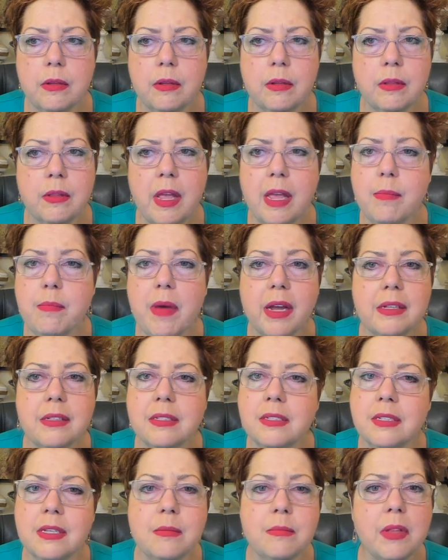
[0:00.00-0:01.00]
they might
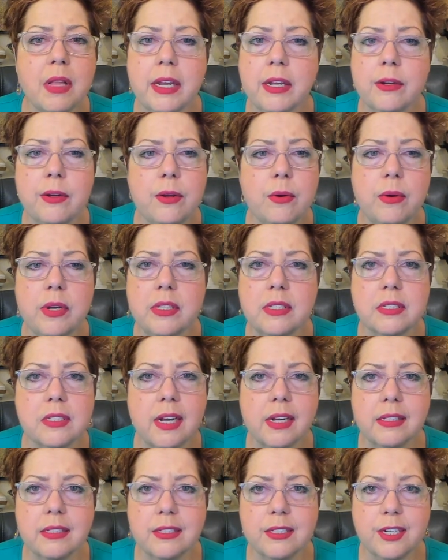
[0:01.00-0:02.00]
seem like new
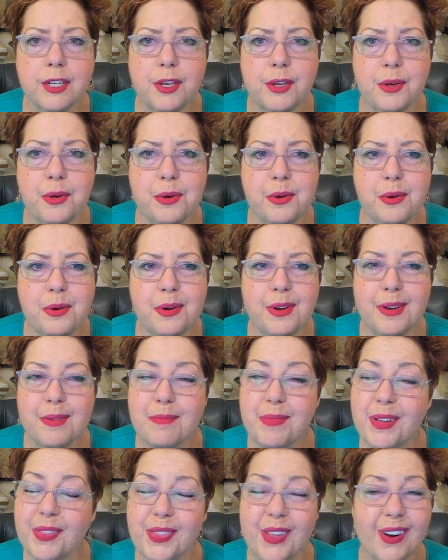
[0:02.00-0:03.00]
insights to you,
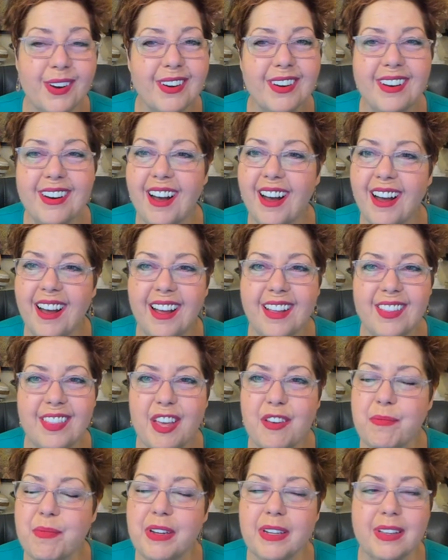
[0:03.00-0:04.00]
but they're not.
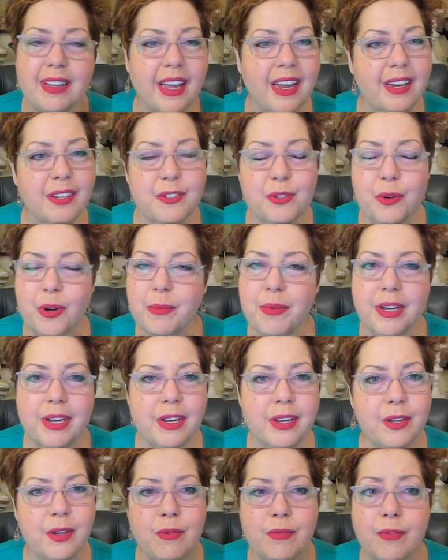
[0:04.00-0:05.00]
They've been laying dormant
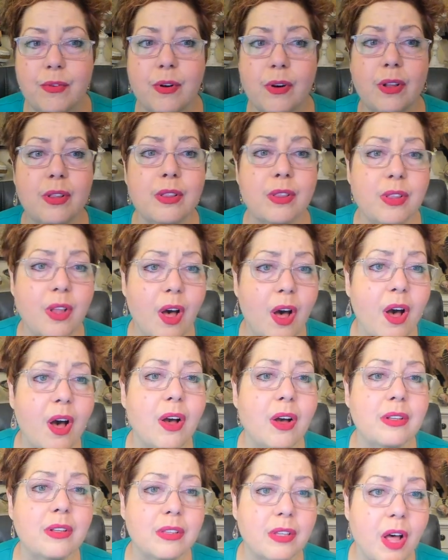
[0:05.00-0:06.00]
in you for a
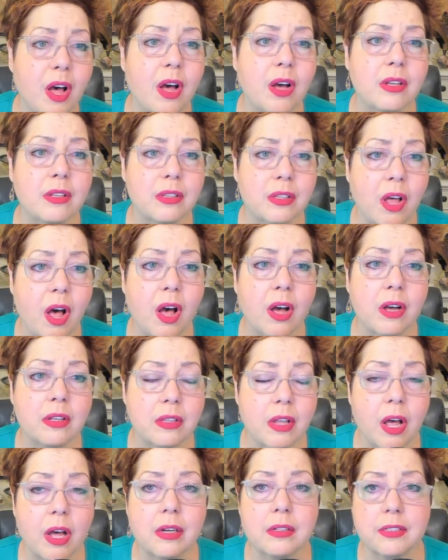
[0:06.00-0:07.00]
long, long, long,
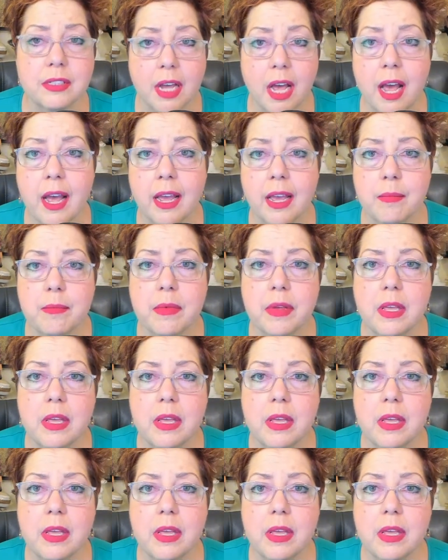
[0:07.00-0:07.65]
long time.